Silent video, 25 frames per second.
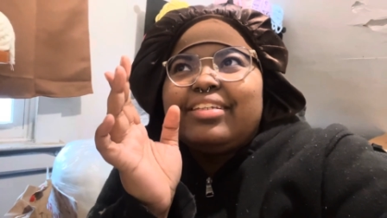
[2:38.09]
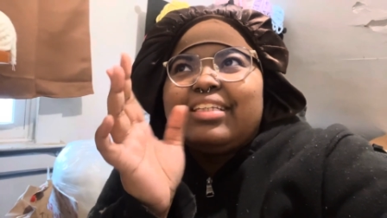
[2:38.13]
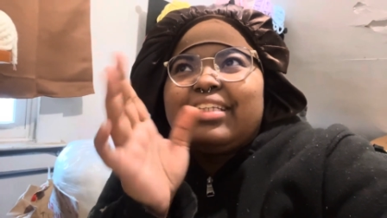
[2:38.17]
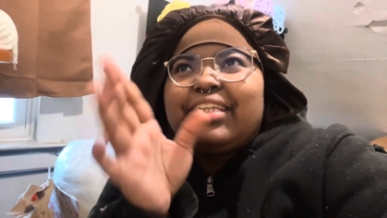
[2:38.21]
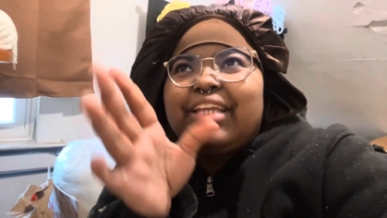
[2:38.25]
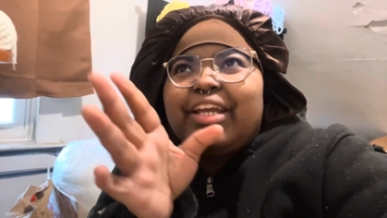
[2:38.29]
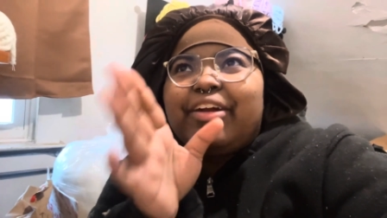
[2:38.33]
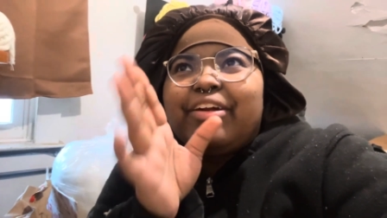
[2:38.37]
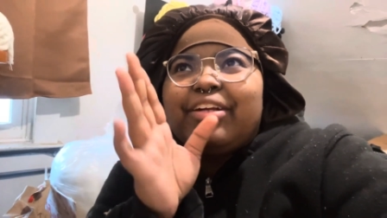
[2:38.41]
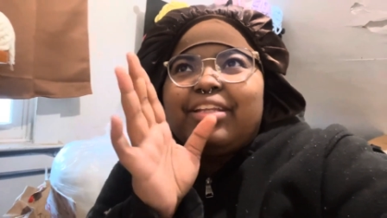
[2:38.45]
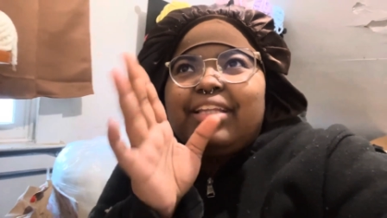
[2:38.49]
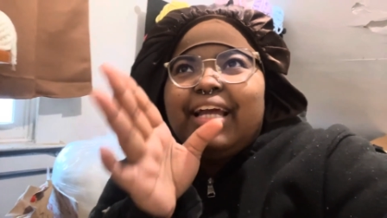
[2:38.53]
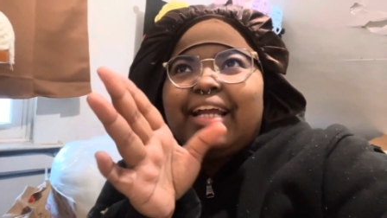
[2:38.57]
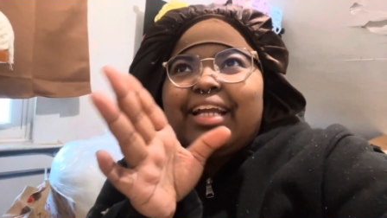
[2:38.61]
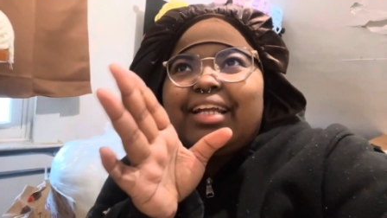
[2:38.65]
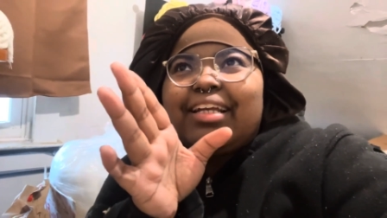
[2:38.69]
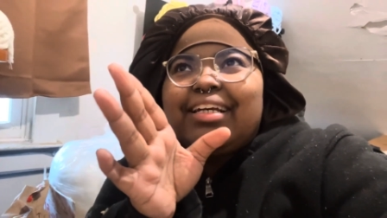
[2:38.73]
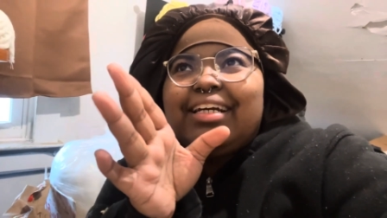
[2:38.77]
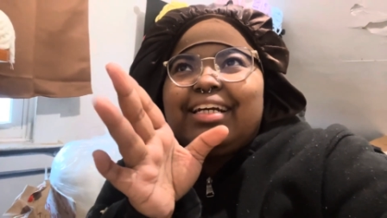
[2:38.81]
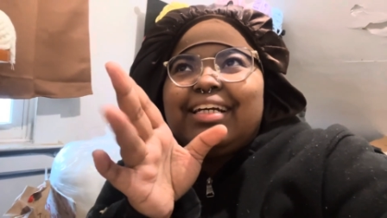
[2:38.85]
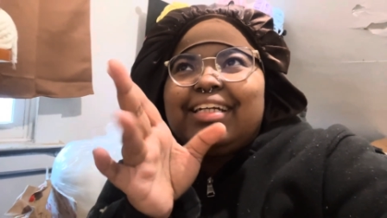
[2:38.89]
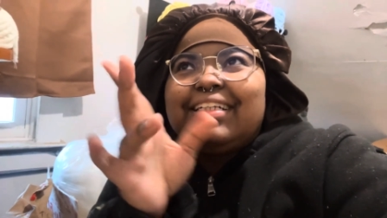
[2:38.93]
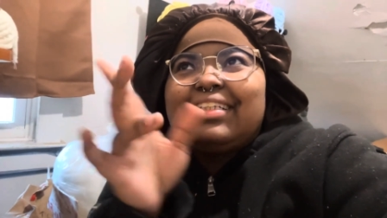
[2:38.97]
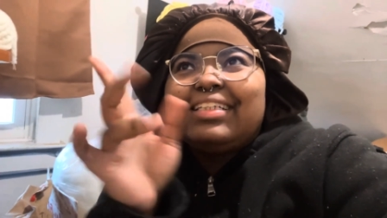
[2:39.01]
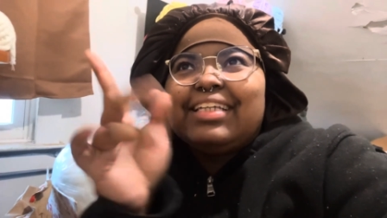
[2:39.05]
they're like
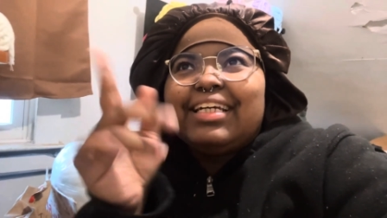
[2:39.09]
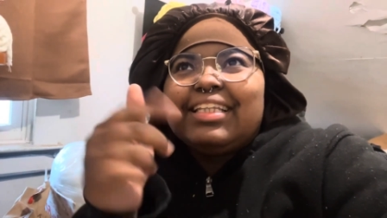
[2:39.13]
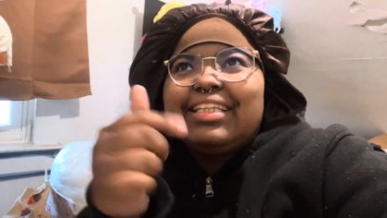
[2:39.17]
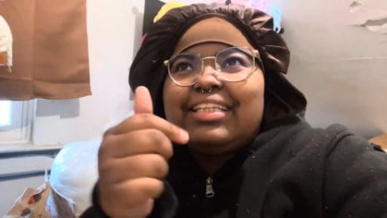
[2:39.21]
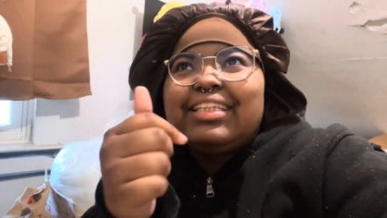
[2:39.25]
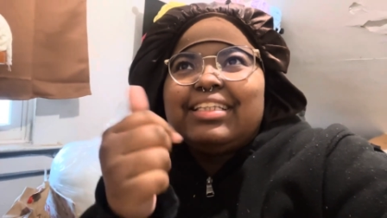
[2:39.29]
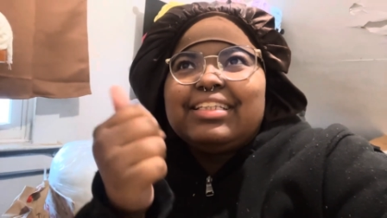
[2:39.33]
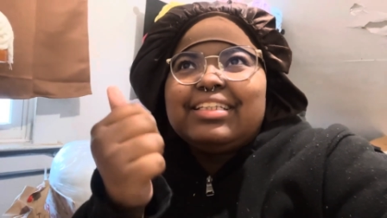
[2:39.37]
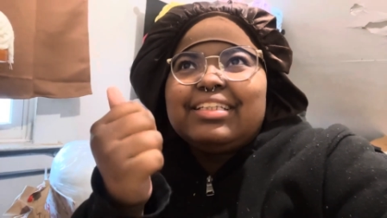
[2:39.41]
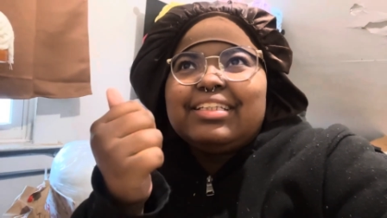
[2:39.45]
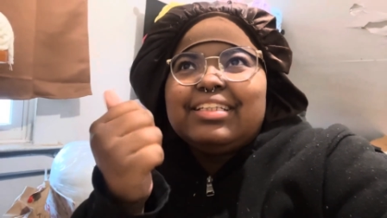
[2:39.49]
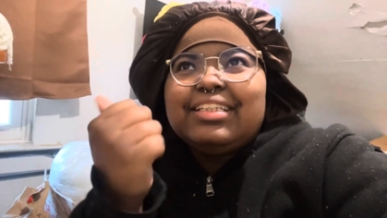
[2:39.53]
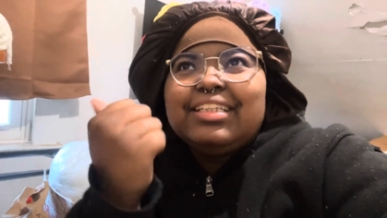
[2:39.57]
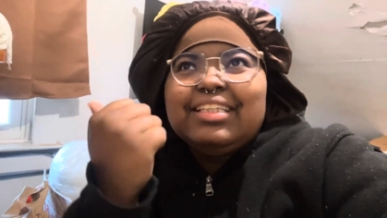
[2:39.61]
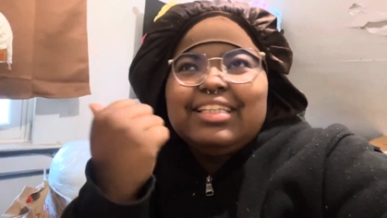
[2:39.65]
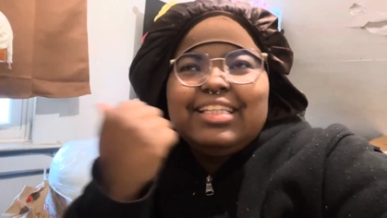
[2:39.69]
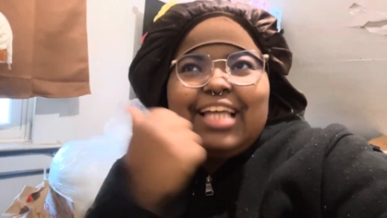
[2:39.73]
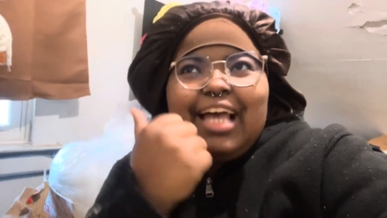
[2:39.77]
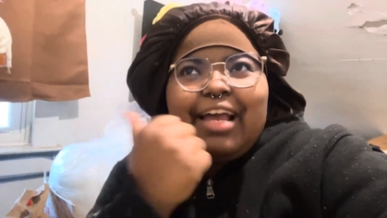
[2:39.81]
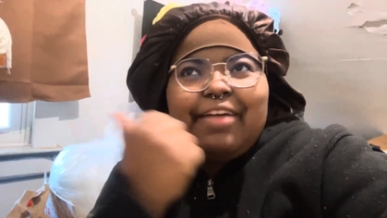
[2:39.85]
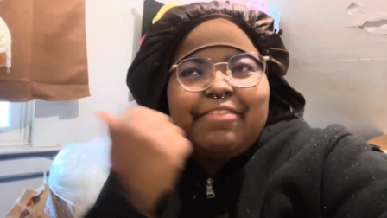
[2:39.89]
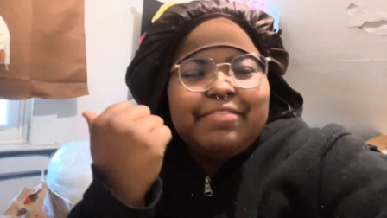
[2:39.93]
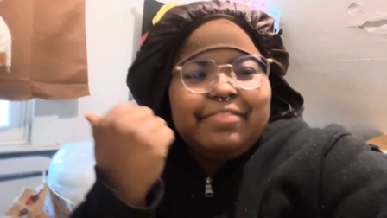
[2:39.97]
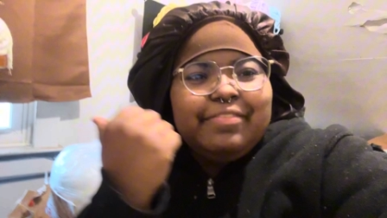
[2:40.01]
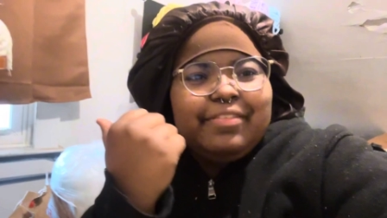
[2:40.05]
the
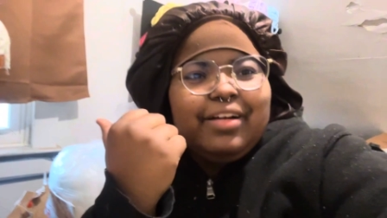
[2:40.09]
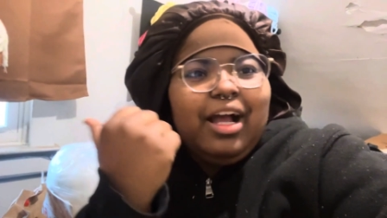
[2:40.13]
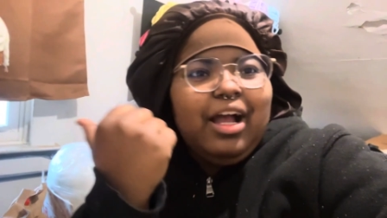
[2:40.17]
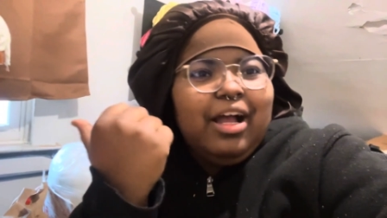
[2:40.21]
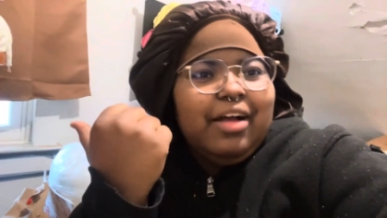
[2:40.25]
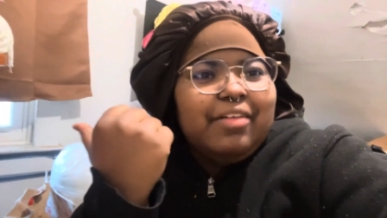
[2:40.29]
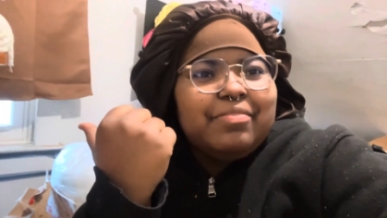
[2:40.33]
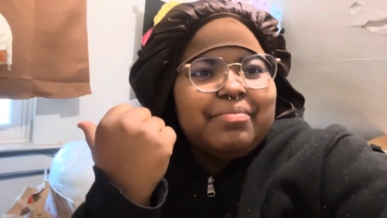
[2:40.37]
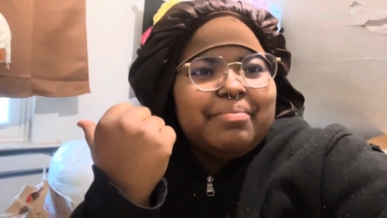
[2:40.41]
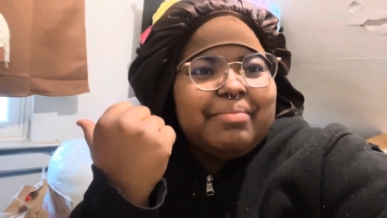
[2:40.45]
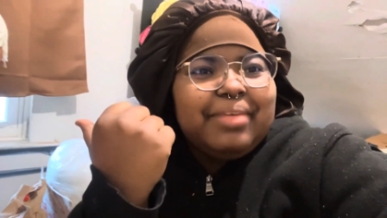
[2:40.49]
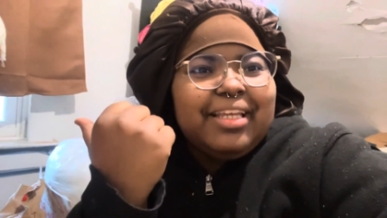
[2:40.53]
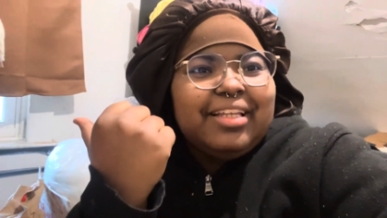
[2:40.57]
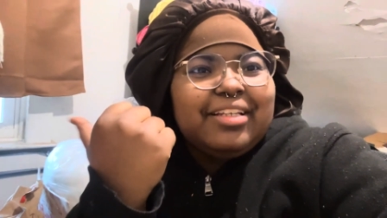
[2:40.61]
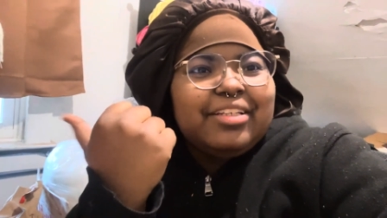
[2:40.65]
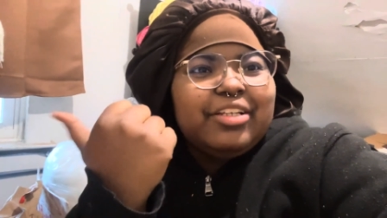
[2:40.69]
left of me.